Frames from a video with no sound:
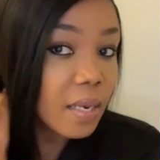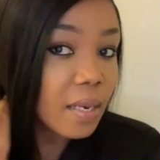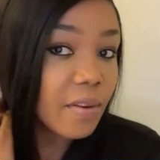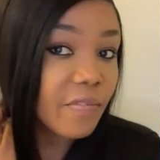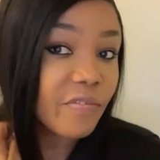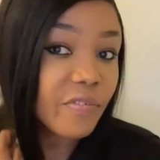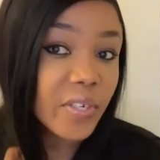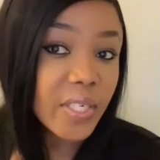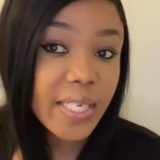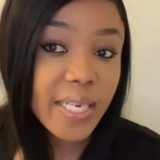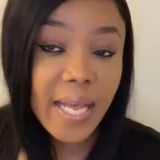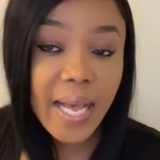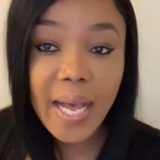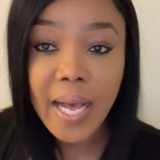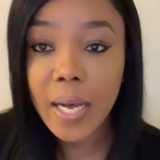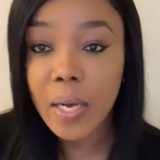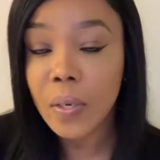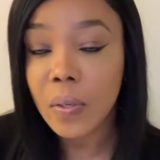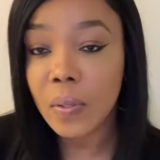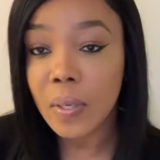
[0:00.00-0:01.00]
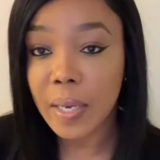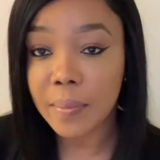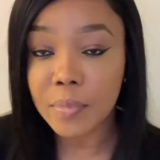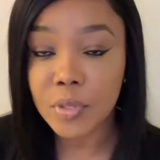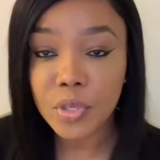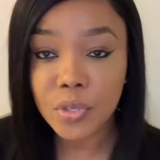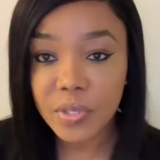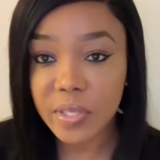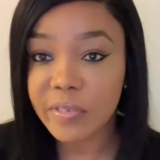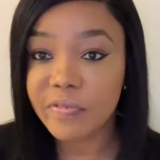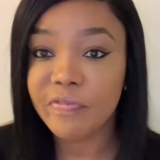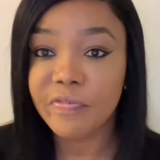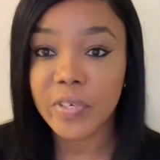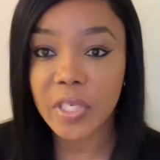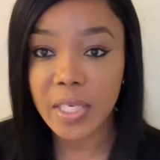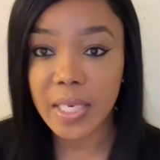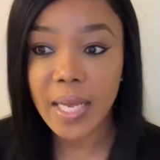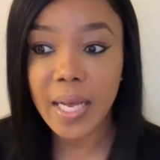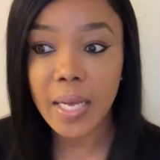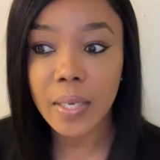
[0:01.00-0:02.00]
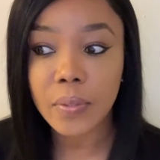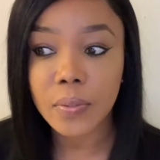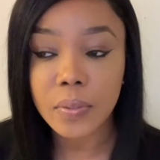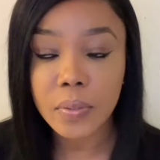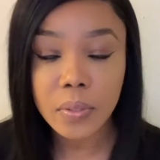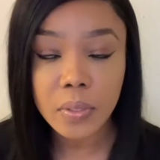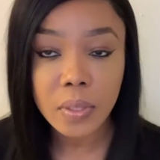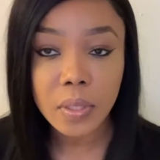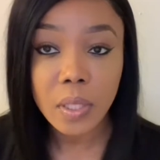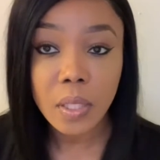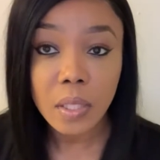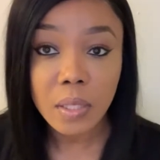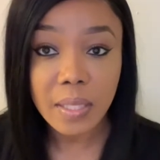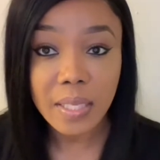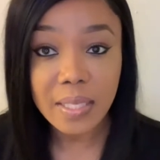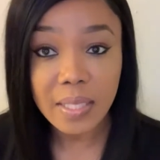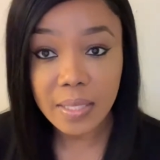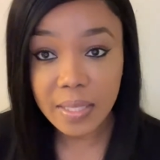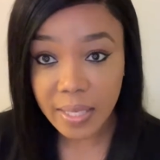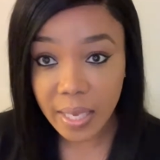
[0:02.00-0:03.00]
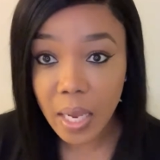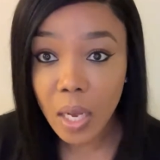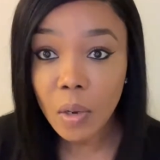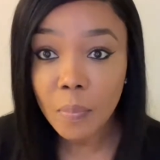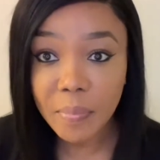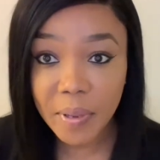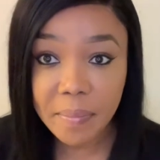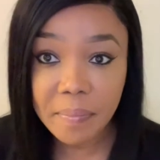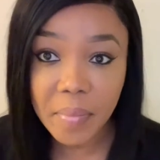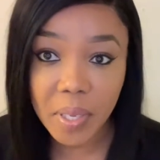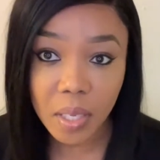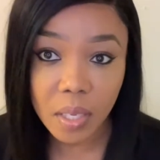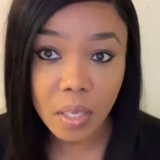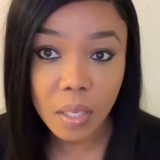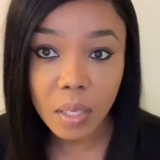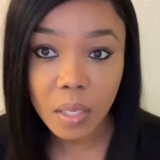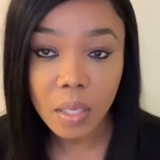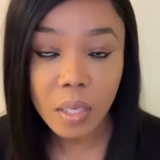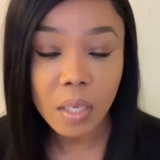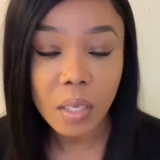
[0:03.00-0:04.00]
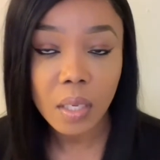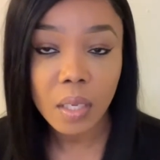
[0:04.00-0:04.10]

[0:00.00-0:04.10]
for now, I'm using for now, that is helping me,